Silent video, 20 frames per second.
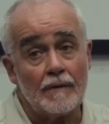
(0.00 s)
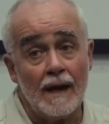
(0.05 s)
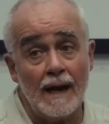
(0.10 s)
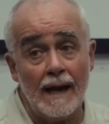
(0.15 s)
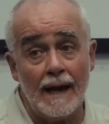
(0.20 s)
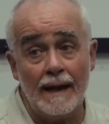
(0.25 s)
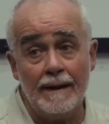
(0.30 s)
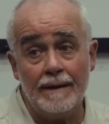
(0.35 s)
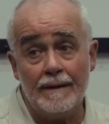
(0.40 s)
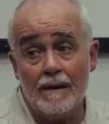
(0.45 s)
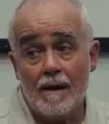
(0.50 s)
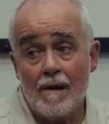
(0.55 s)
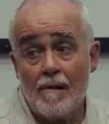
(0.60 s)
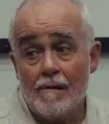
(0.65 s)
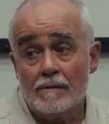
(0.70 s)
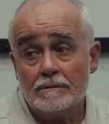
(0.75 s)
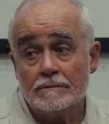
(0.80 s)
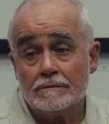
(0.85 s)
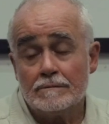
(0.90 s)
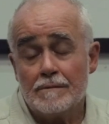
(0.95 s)
And
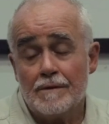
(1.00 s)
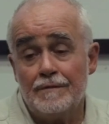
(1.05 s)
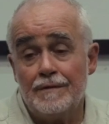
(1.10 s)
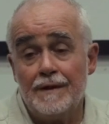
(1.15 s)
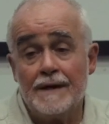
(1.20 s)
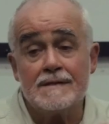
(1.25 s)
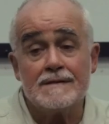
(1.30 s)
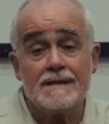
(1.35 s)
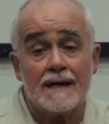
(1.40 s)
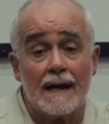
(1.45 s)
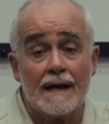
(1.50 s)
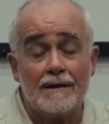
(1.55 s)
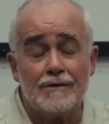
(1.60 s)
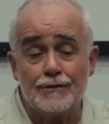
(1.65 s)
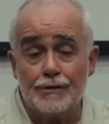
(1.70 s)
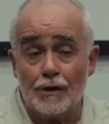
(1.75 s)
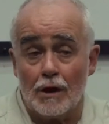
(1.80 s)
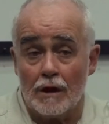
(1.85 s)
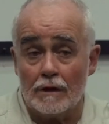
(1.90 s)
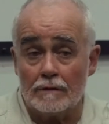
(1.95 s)
things that I
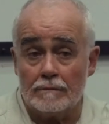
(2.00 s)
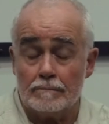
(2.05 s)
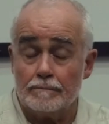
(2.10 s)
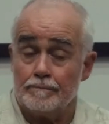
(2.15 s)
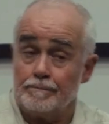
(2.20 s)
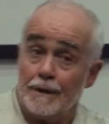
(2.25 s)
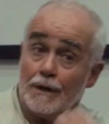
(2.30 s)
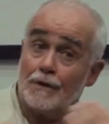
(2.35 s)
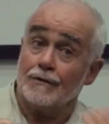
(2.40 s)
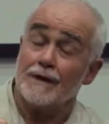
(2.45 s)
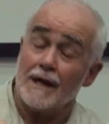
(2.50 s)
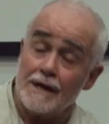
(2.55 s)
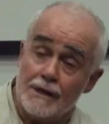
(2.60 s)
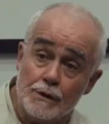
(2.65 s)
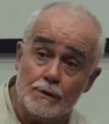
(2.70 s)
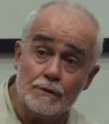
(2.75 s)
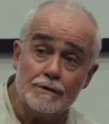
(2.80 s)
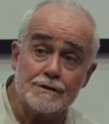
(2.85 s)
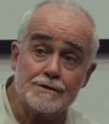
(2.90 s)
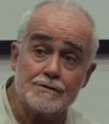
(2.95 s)
thought, because I
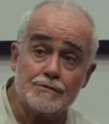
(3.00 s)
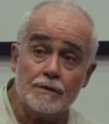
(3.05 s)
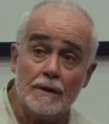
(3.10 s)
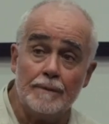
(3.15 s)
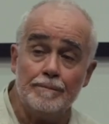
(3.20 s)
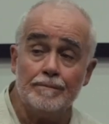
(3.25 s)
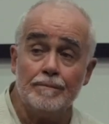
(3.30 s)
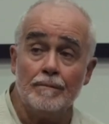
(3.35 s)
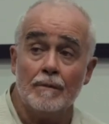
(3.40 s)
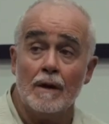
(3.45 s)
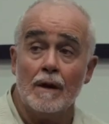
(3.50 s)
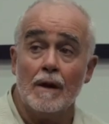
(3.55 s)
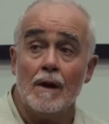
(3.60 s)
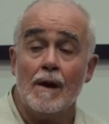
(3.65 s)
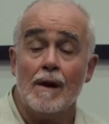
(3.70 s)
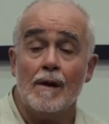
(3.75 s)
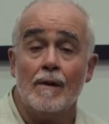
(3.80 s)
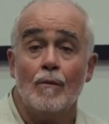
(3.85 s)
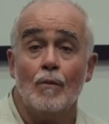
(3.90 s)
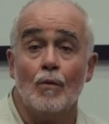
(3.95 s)
knew the script,
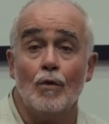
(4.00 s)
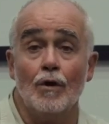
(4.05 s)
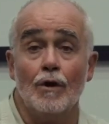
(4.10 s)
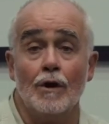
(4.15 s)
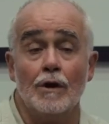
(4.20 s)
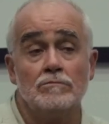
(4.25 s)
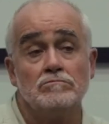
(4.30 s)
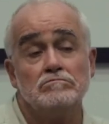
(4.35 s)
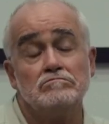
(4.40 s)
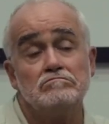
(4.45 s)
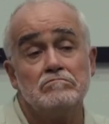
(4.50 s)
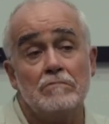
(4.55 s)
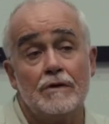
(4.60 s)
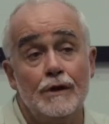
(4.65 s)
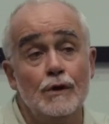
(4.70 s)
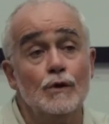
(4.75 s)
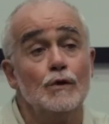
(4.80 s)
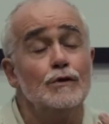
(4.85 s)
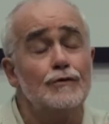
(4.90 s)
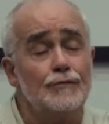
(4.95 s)
were
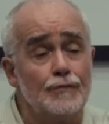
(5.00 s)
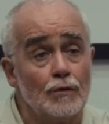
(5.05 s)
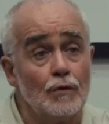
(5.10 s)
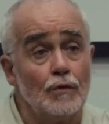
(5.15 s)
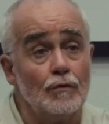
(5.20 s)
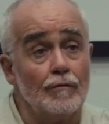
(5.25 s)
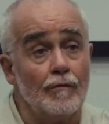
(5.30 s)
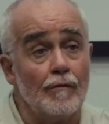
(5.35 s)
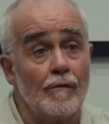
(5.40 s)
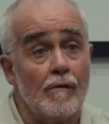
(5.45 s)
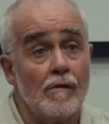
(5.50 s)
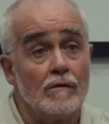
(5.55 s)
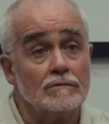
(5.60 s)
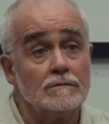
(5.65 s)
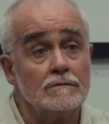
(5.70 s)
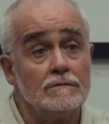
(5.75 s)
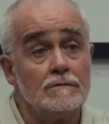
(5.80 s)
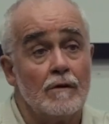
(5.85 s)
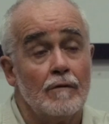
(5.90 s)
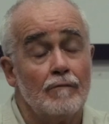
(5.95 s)
useful
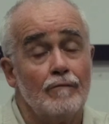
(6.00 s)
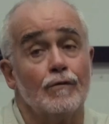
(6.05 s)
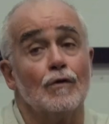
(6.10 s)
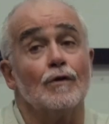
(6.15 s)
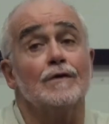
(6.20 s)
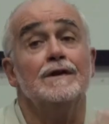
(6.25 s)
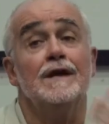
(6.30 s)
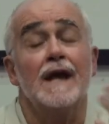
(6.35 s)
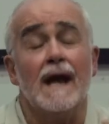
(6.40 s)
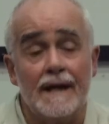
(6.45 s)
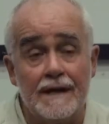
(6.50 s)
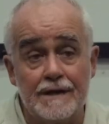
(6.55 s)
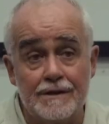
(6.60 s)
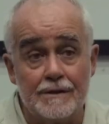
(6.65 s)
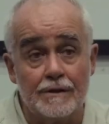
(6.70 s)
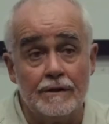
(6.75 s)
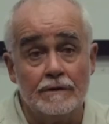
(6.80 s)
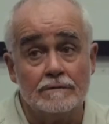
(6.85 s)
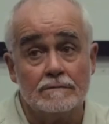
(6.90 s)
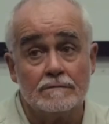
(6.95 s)
for the
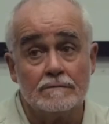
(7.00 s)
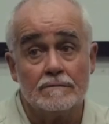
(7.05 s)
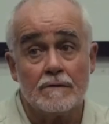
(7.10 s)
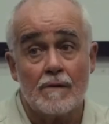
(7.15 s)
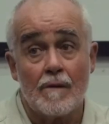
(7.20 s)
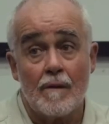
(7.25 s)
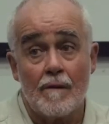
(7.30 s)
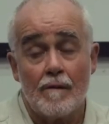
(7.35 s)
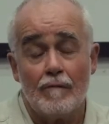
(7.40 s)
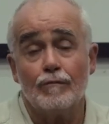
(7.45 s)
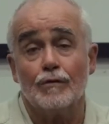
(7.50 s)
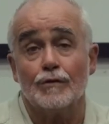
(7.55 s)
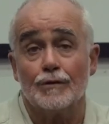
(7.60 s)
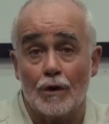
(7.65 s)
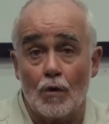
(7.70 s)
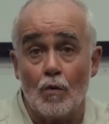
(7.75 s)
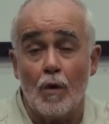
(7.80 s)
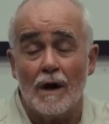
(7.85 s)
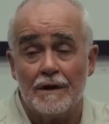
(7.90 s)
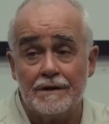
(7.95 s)
editor, for the
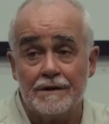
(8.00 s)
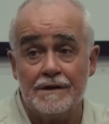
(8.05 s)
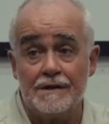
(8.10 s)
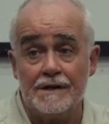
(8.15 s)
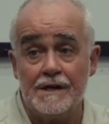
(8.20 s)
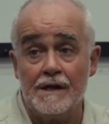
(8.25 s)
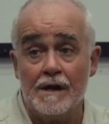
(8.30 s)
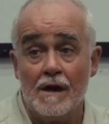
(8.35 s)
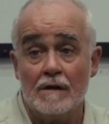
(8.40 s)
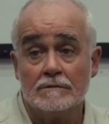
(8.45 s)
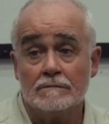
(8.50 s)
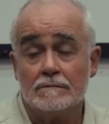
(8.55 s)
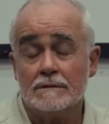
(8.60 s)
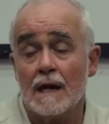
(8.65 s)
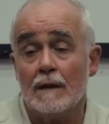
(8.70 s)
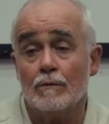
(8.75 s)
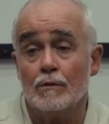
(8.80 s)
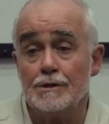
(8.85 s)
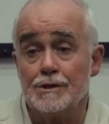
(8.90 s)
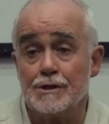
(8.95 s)
quantity,
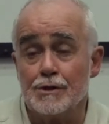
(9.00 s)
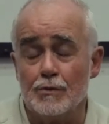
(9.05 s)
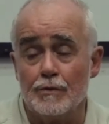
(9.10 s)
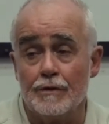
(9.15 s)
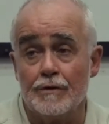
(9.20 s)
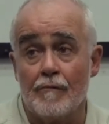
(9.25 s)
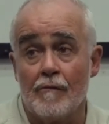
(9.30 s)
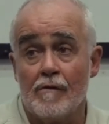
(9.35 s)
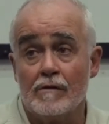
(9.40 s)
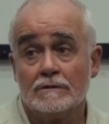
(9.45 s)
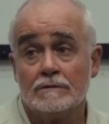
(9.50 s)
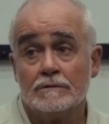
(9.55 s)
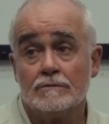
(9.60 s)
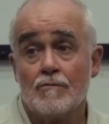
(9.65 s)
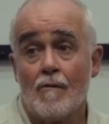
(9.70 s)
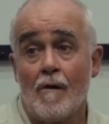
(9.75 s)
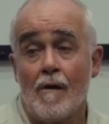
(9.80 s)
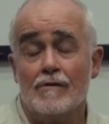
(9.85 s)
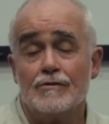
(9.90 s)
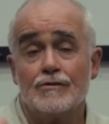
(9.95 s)
I would shoot.
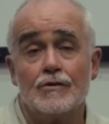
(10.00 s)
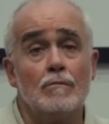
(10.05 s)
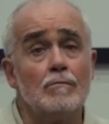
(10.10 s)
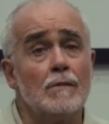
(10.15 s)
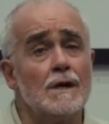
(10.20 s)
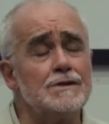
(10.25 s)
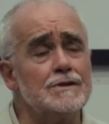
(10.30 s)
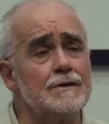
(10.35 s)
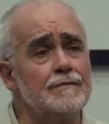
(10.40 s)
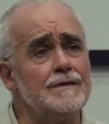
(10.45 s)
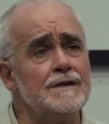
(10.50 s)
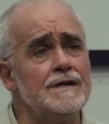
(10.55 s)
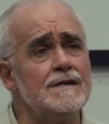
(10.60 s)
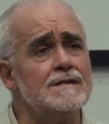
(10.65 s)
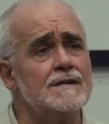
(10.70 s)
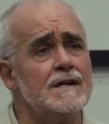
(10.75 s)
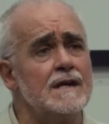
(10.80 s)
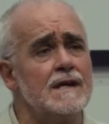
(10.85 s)
So much of these